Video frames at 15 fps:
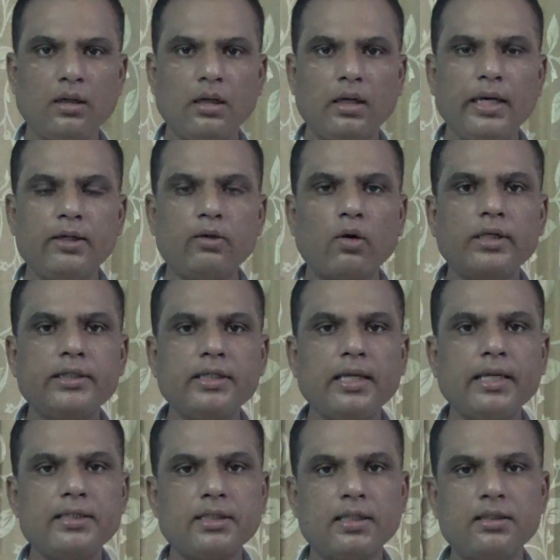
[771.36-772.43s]
It
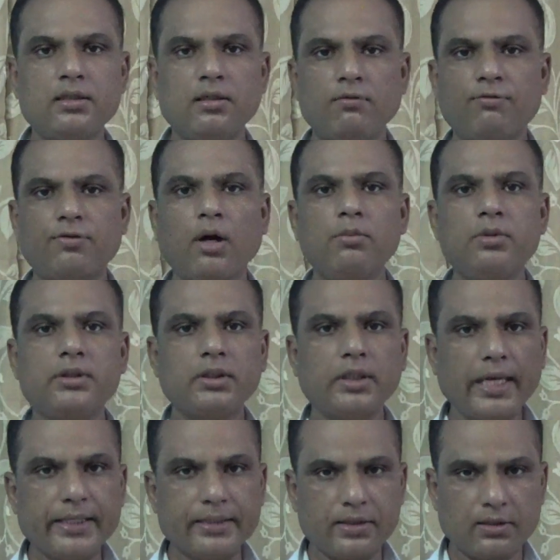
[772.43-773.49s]
originated from
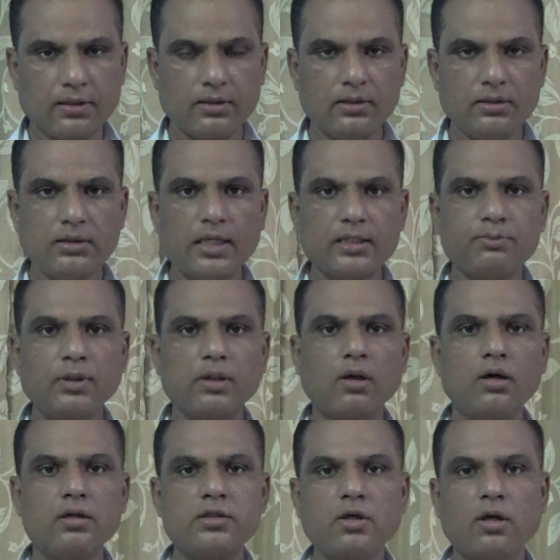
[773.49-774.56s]
trade, just
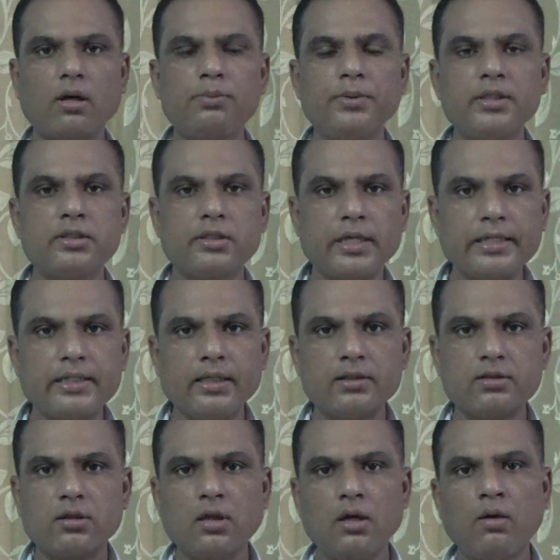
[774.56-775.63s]
because European
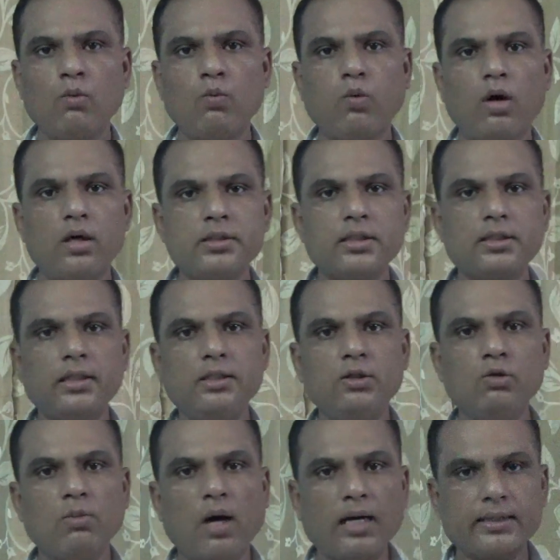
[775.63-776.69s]
traders wanted a new
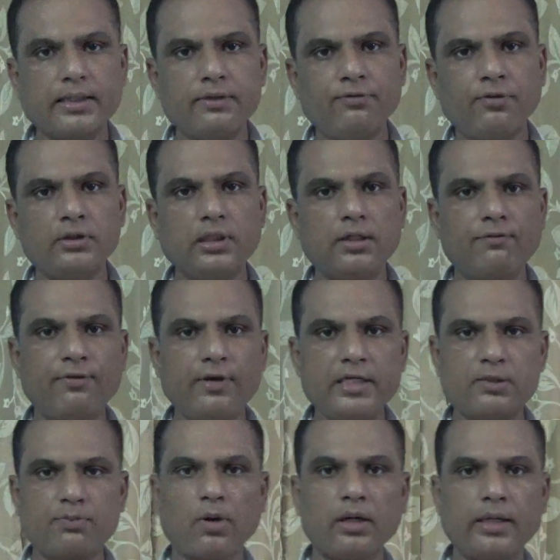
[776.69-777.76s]
market for their
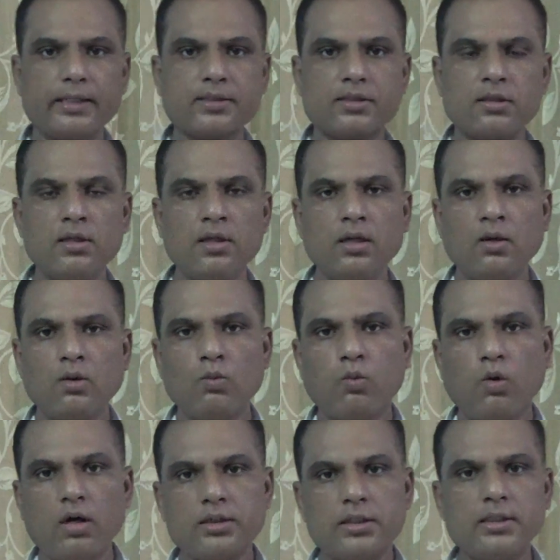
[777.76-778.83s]
finished product,
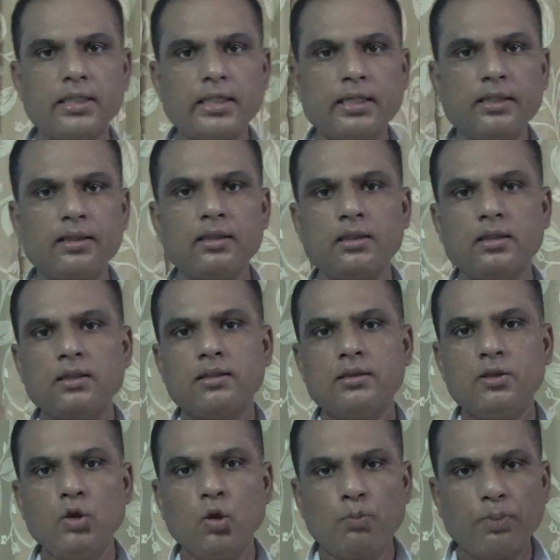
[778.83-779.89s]
wanted a
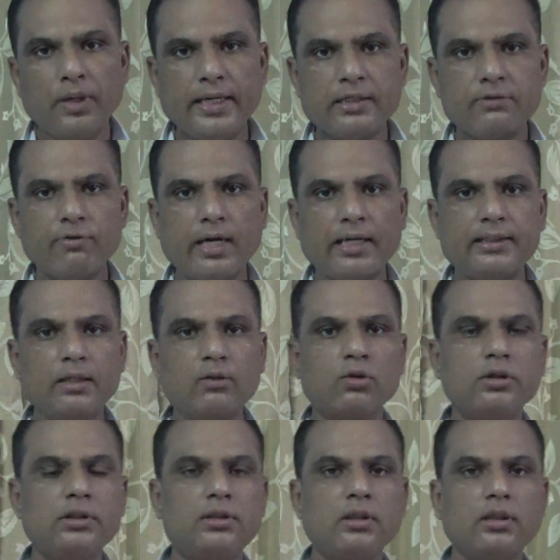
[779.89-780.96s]
new place where they
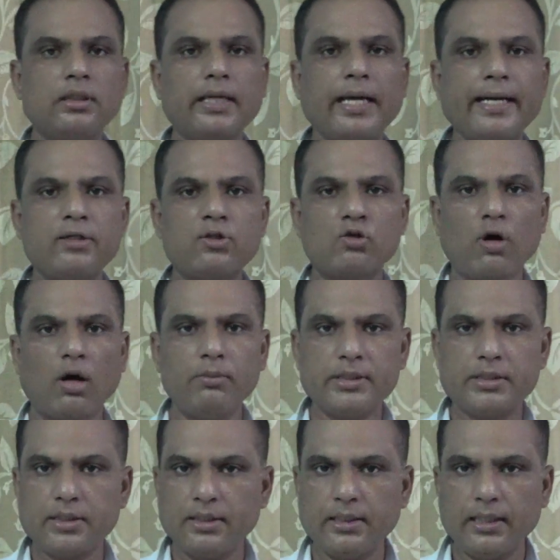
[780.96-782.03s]
could get raw
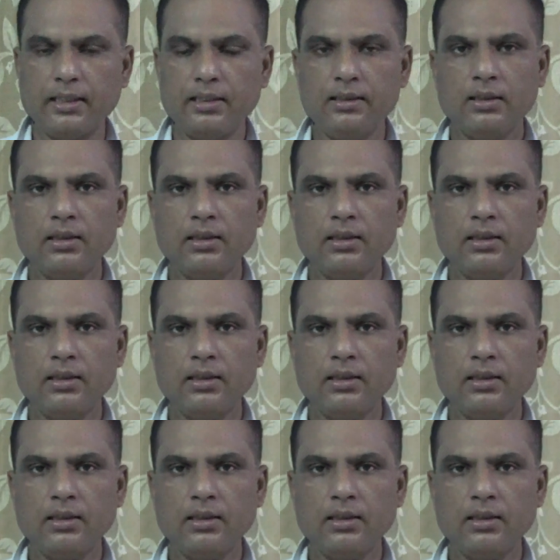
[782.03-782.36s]
material.